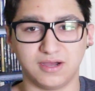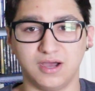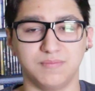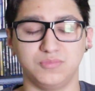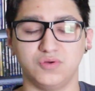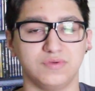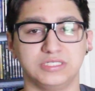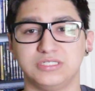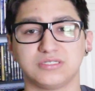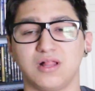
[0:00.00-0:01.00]
movie.
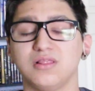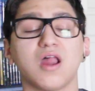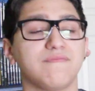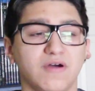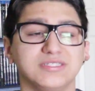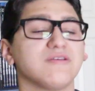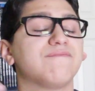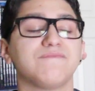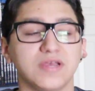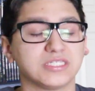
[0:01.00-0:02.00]
It's just a lot of fun.
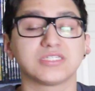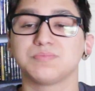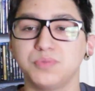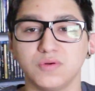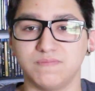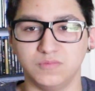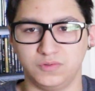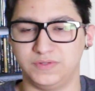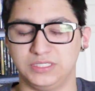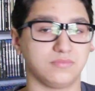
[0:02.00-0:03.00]
It's a spoof
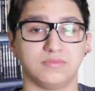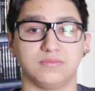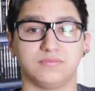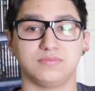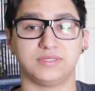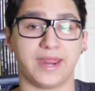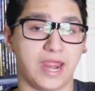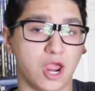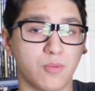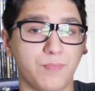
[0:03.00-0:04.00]
movie. That
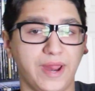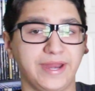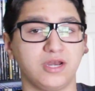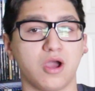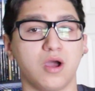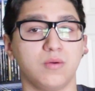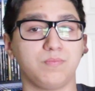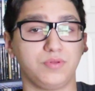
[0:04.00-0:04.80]
Airplane on